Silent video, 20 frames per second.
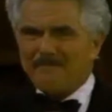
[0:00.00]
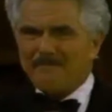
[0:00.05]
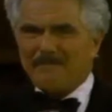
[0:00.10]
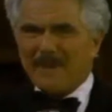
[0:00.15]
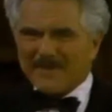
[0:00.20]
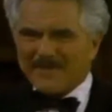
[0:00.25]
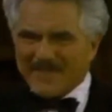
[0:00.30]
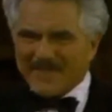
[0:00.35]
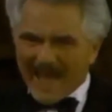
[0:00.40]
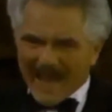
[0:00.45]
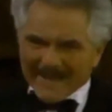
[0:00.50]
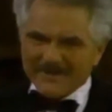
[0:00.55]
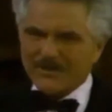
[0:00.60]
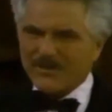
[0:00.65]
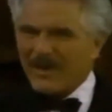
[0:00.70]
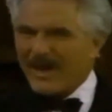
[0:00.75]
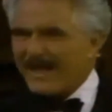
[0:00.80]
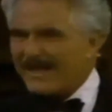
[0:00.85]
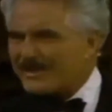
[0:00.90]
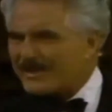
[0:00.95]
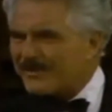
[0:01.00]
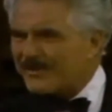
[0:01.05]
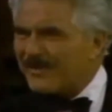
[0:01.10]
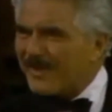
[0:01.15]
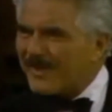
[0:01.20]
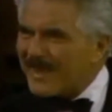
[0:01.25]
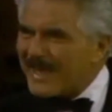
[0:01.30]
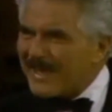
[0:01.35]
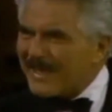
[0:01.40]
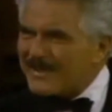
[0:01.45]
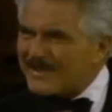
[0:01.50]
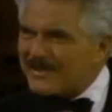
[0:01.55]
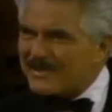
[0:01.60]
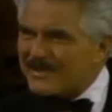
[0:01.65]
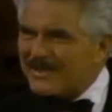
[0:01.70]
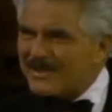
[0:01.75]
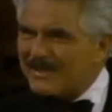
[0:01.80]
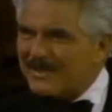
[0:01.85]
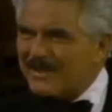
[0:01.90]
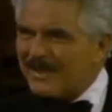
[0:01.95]
But that dress for
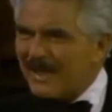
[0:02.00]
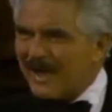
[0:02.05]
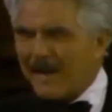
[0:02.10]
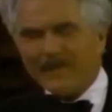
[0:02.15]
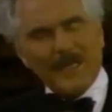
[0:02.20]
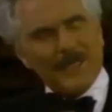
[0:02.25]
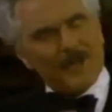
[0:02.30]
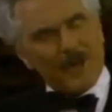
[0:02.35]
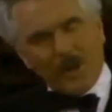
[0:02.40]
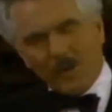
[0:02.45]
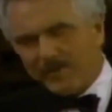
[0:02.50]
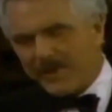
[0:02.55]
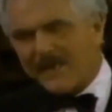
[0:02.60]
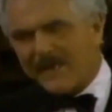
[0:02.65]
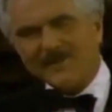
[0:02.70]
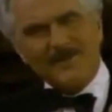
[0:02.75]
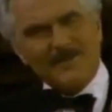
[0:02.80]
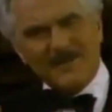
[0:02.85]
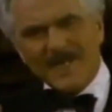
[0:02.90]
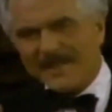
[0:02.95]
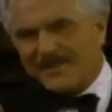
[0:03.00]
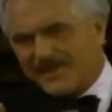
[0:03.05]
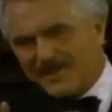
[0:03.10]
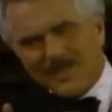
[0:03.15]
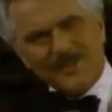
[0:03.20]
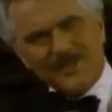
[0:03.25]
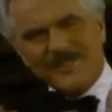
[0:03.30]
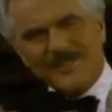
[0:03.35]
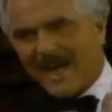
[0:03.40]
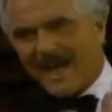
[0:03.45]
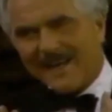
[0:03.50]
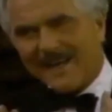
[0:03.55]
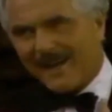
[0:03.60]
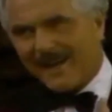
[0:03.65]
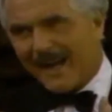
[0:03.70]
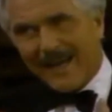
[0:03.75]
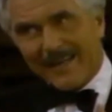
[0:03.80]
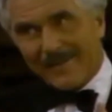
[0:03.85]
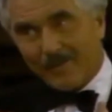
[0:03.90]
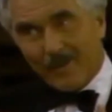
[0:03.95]
this? I mean, no, that's, that's just not
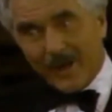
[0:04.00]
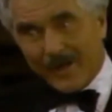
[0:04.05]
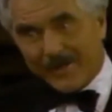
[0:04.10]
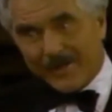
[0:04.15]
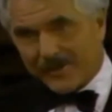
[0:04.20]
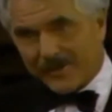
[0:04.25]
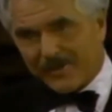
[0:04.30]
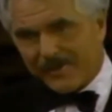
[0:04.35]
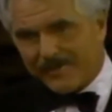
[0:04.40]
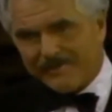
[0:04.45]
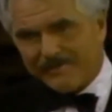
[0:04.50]
like Rachel.